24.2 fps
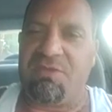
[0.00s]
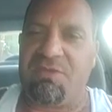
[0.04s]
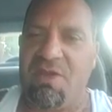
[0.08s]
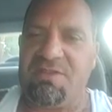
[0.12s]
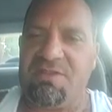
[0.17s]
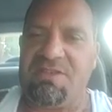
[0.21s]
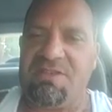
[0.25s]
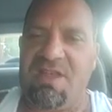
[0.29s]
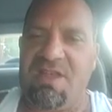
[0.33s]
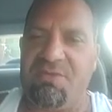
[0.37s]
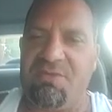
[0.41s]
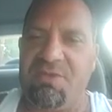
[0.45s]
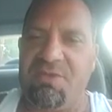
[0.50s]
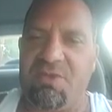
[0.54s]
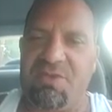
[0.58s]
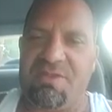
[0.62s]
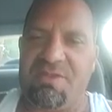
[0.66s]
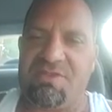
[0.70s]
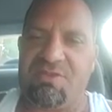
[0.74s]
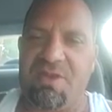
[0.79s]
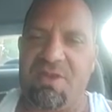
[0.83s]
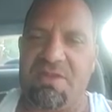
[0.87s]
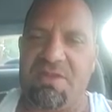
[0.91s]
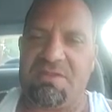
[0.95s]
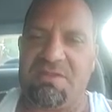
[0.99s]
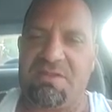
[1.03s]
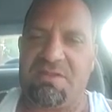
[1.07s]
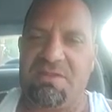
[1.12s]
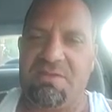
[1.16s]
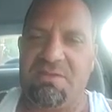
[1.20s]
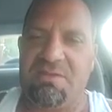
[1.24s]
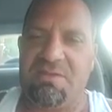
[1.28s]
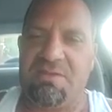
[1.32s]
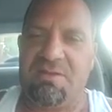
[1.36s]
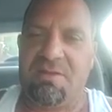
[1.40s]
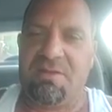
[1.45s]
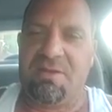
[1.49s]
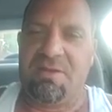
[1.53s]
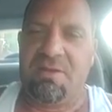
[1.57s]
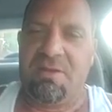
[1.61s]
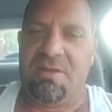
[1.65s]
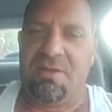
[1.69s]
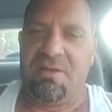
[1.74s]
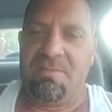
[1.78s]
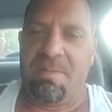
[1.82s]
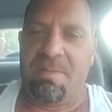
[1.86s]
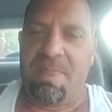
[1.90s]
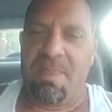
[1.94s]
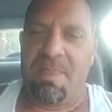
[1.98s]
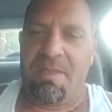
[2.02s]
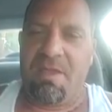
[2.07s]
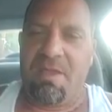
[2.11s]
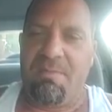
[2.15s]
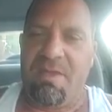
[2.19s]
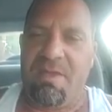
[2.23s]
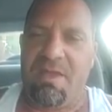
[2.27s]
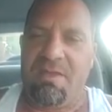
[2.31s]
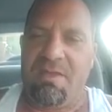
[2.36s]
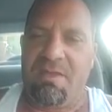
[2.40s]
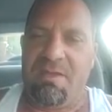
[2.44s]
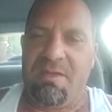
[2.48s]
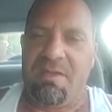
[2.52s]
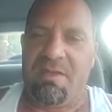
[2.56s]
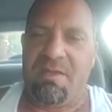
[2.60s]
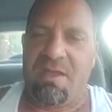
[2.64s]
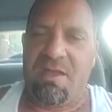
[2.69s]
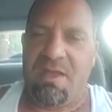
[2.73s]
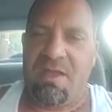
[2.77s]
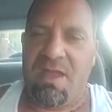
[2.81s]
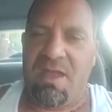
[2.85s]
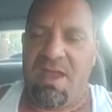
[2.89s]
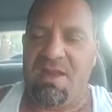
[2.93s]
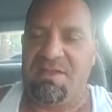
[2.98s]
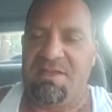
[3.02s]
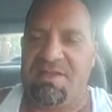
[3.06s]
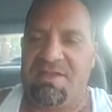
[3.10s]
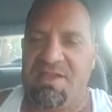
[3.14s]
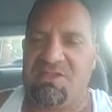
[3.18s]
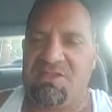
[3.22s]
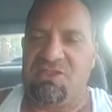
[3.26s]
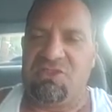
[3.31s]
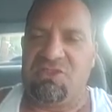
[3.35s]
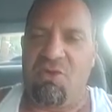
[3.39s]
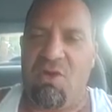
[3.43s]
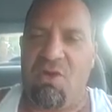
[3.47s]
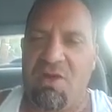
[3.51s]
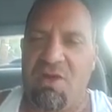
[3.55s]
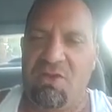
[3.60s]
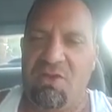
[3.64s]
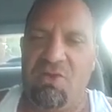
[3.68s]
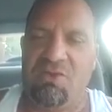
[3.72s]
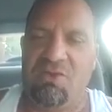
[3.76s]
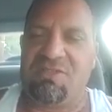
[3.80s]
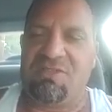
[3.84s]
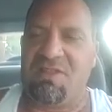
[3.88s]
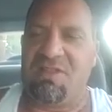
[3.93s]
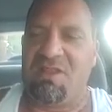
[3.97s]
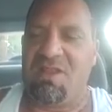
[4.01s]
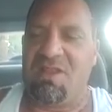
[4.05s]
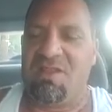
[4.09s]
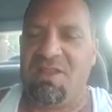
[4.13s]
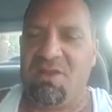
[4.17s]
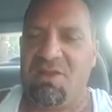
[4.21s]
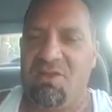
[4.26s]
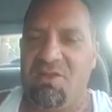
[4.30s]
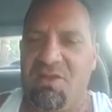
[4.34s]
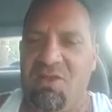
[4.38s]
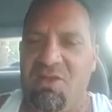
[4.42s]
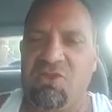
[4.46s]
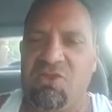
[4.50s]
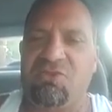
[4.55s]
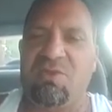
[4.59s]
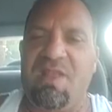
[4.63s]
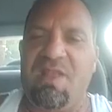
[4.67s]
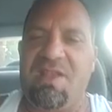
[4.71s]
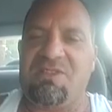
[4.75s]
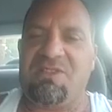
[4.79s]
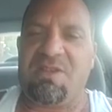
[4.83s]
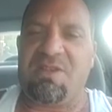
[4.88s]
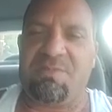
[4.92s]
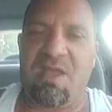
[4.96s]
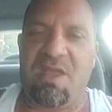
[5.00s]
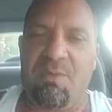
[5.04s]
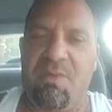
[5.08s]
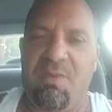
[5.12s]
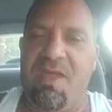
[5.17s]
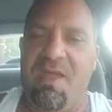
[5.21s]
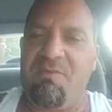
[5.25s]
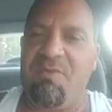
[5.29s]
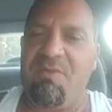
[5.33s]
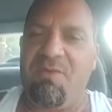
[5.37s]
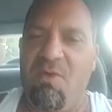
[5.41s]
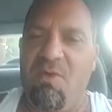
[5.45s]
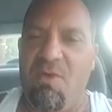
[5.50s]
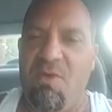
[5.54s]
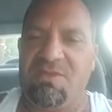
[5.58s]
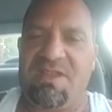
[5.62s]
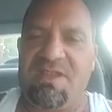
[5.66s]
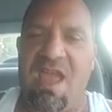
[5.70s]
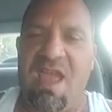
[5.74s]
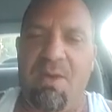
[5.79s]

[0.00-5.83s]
for us out there in the streets. You know what I mean? In addition to our loose relationship that we've always